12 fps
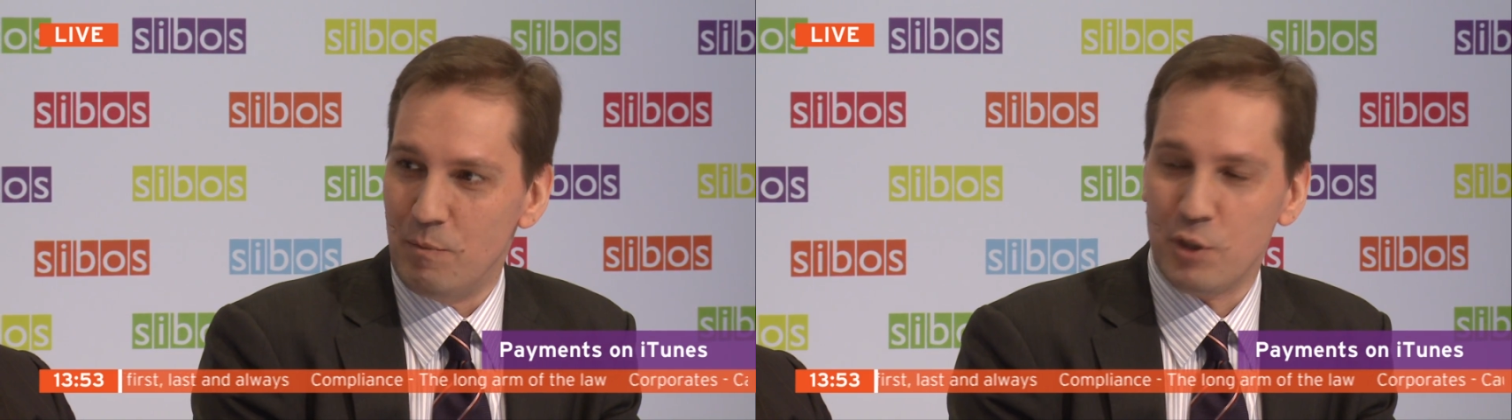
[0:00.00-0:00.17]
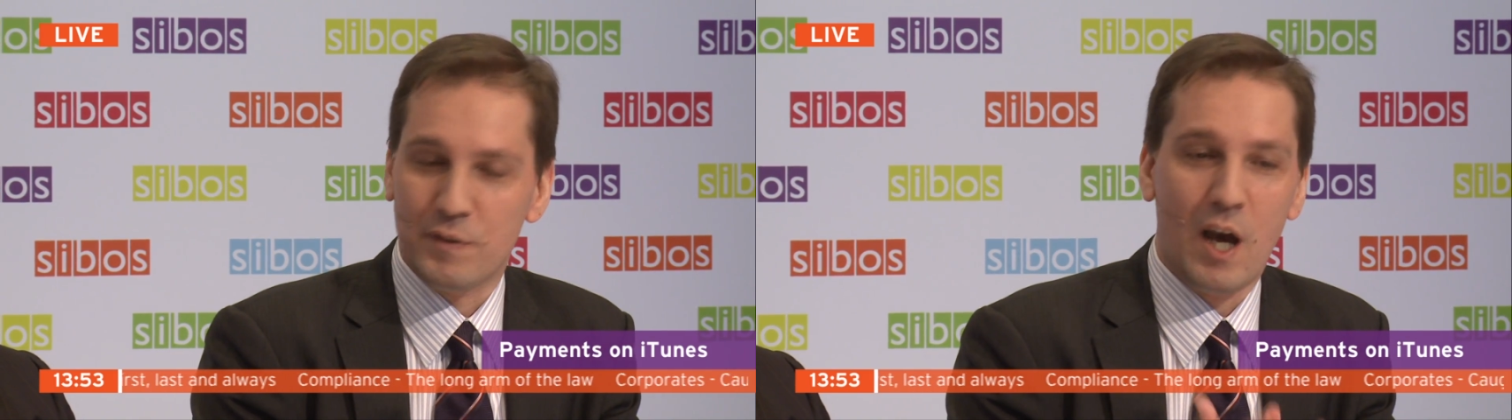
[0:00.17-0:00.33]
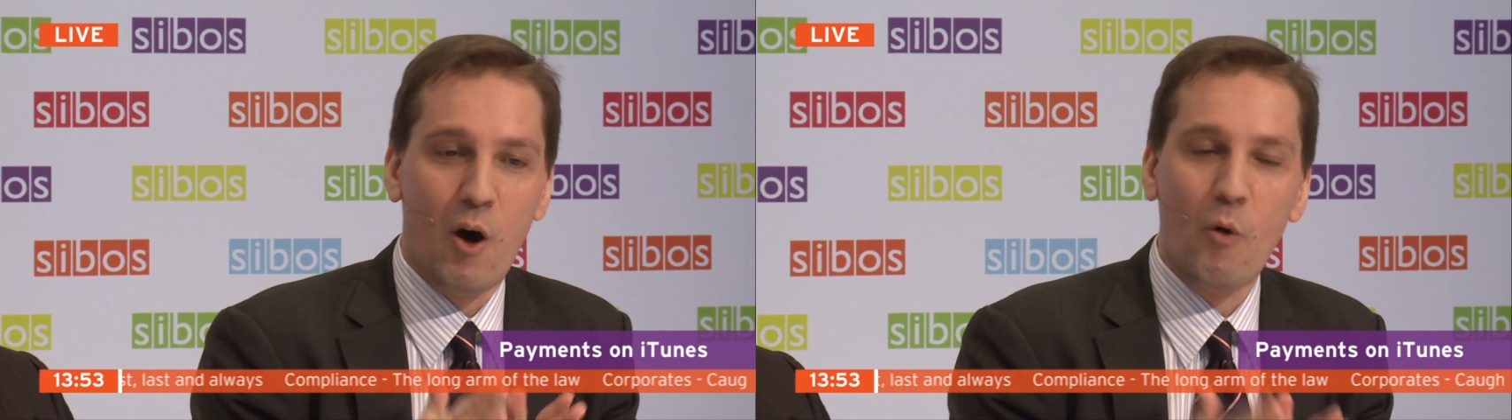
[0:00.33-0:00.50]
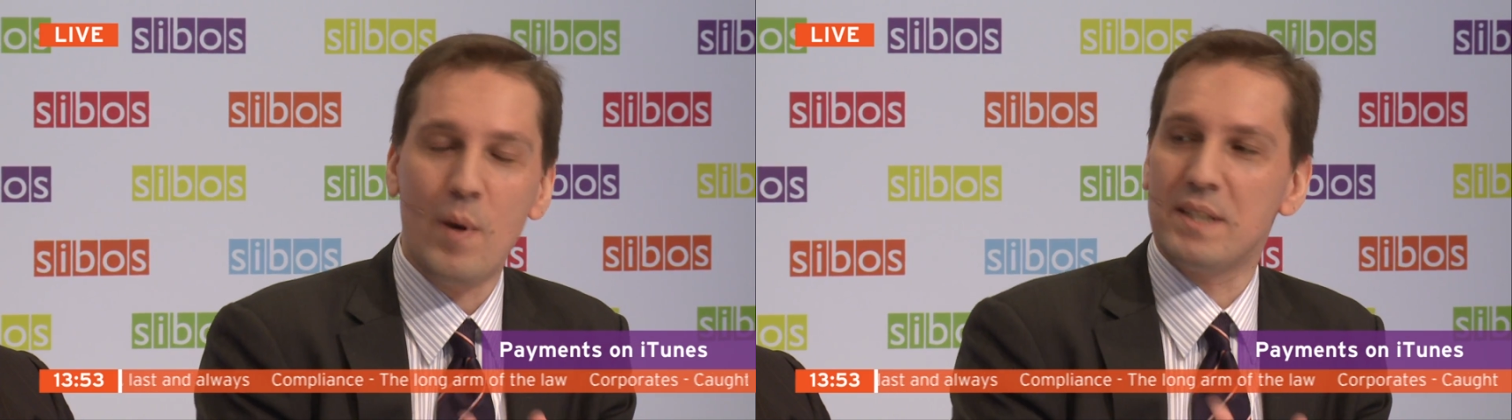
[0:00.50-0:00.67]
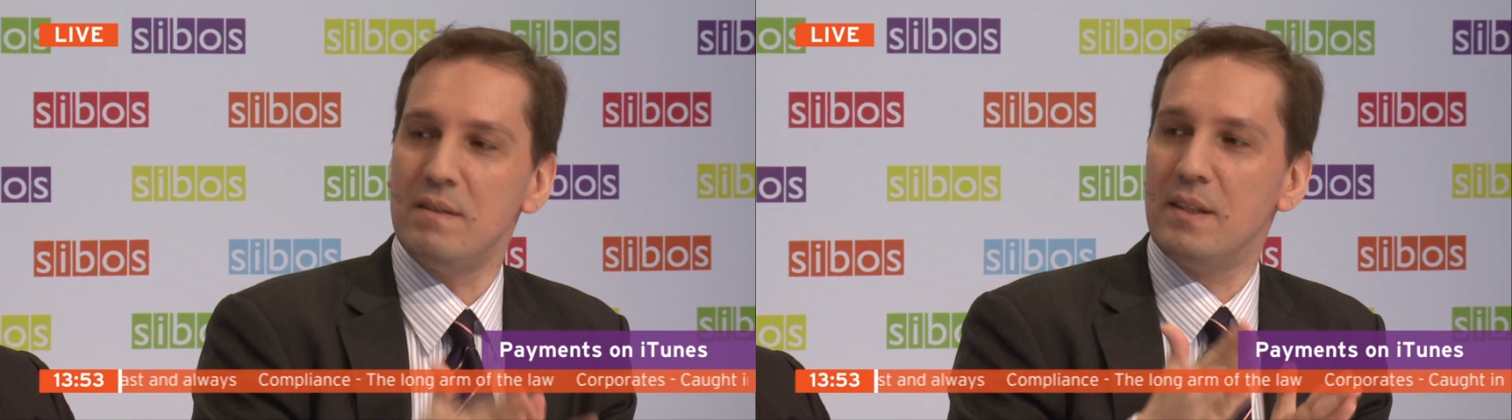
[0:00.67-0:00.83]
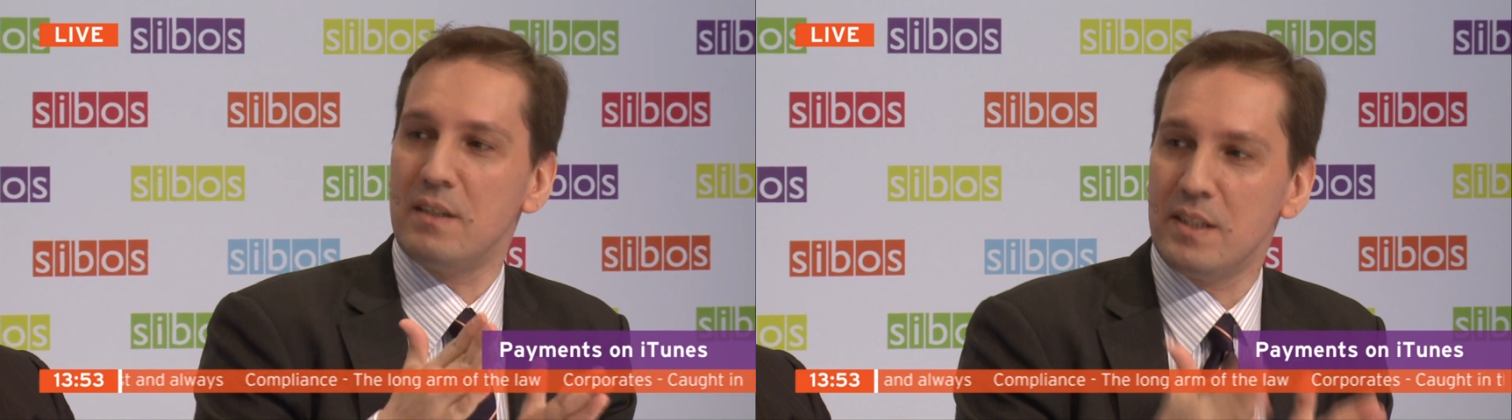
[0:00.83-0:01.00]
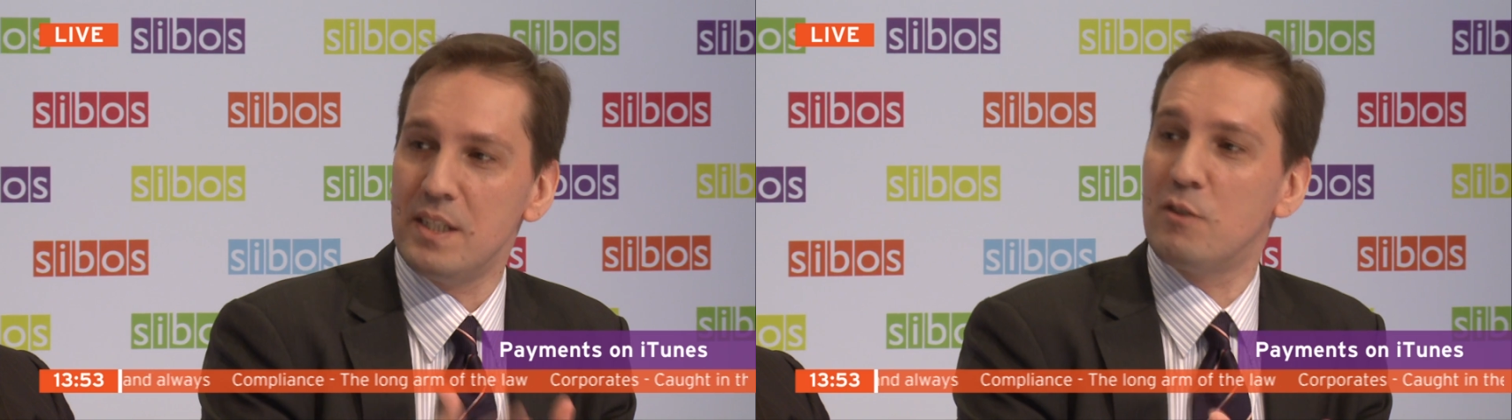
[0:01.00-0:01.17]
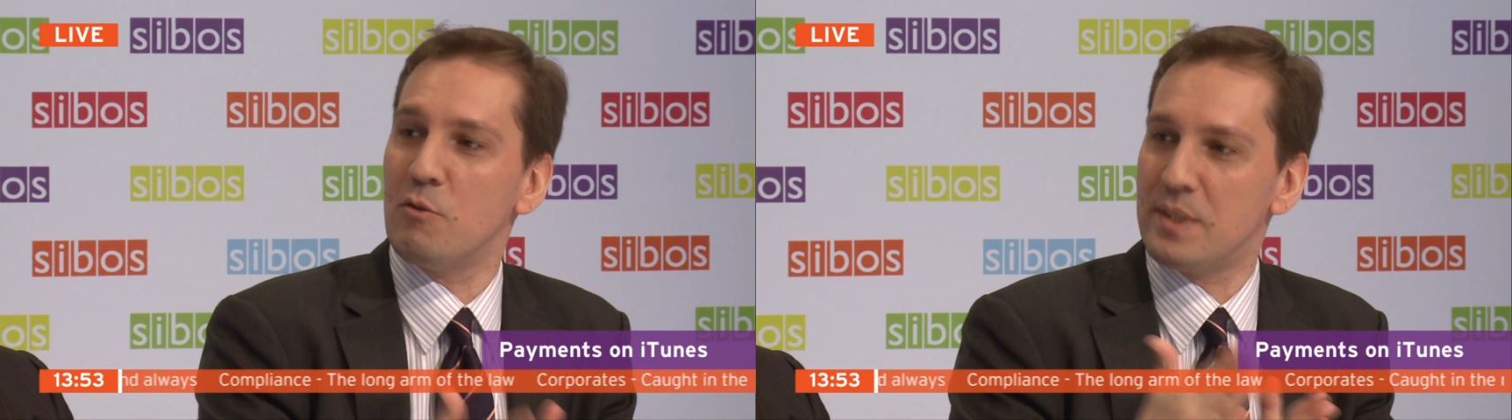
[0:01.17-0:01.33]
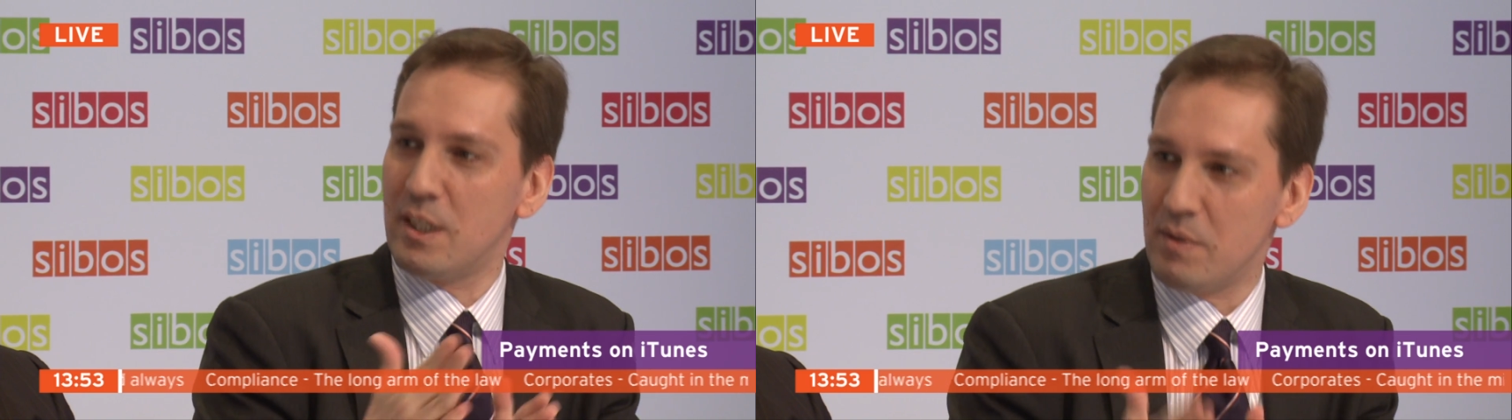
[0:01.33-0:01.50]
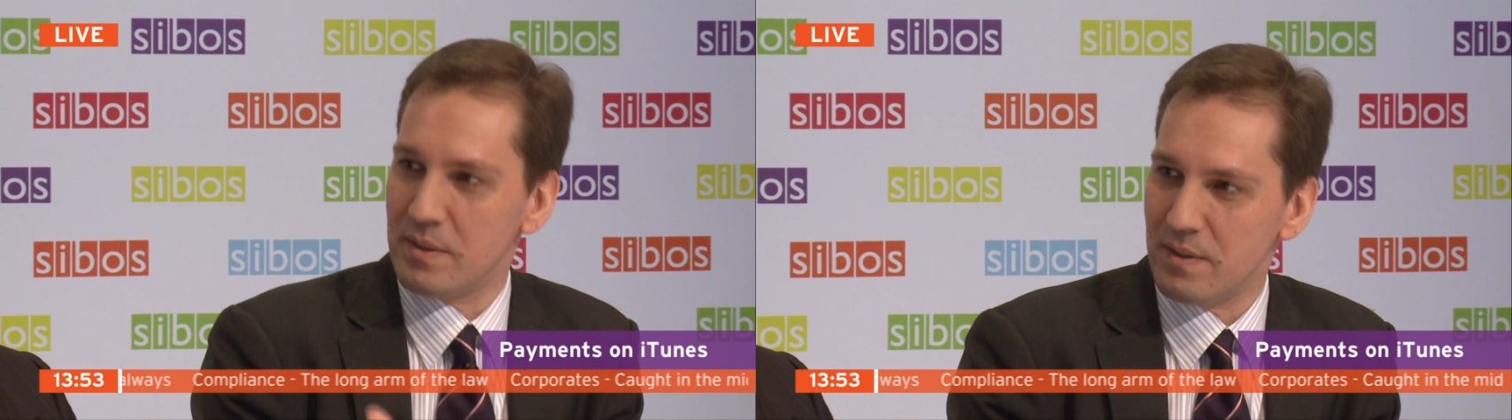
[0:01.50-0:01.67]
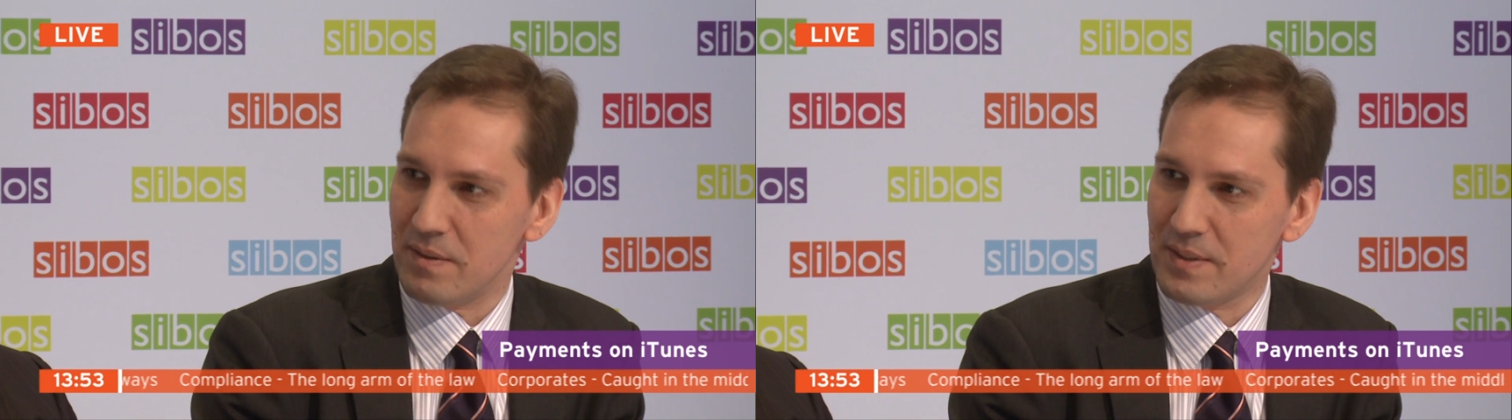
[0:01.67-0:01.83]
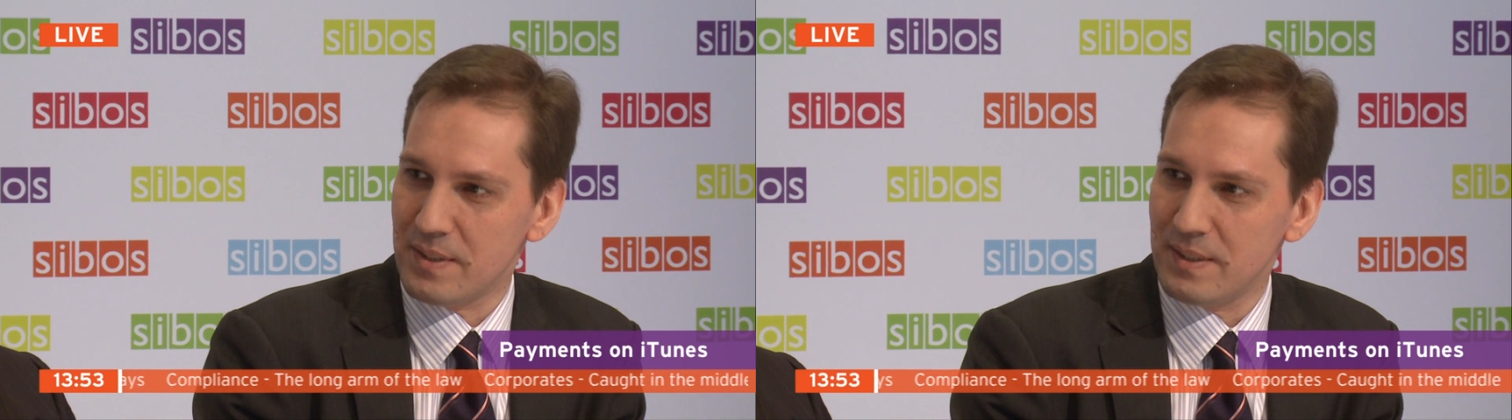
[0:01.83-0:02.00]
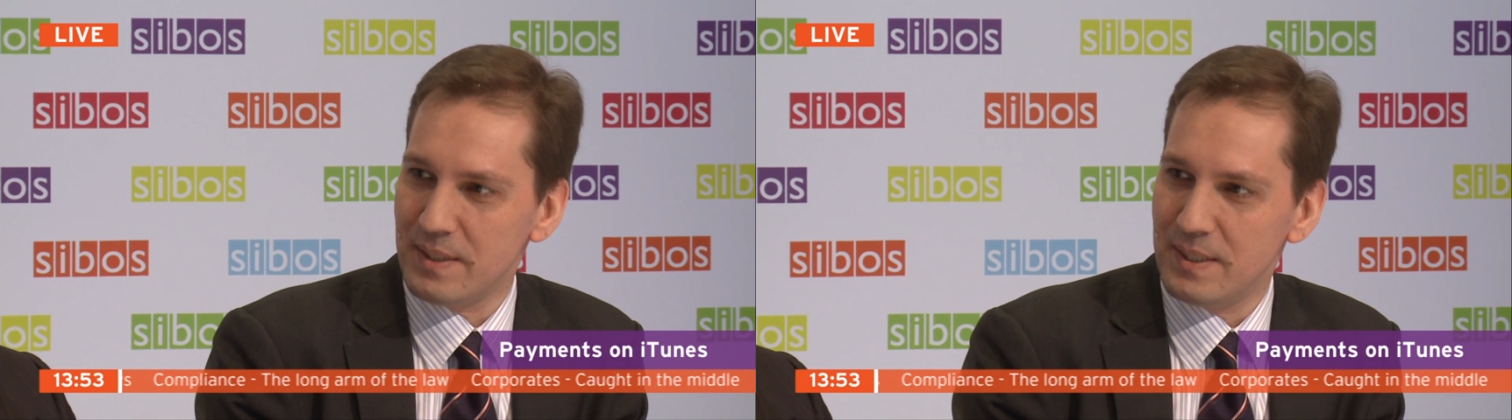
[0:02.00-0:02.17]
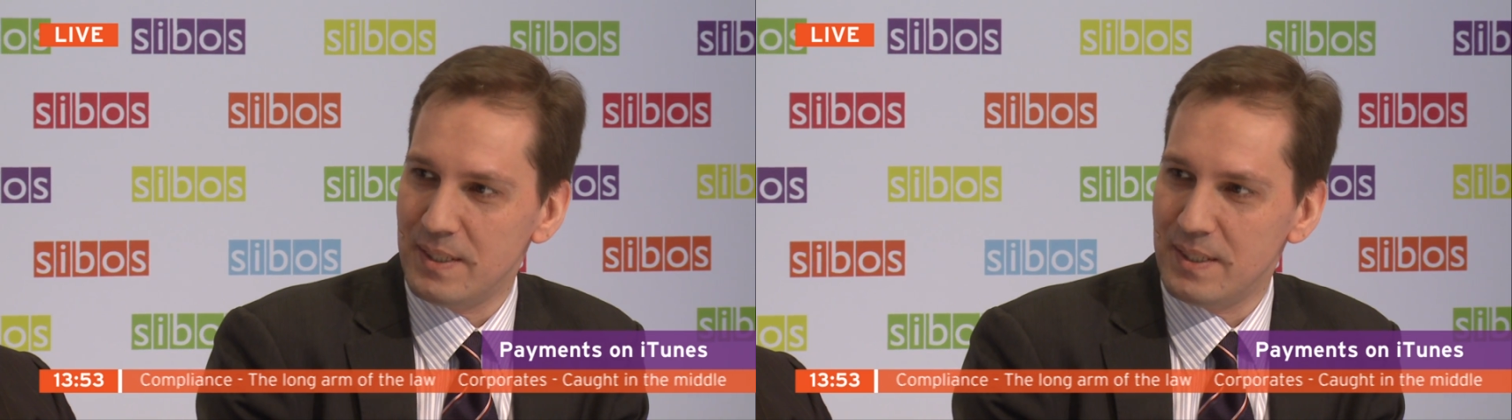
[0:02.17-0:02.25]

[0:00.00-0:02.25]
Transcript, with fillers: because there are always unintended consequences.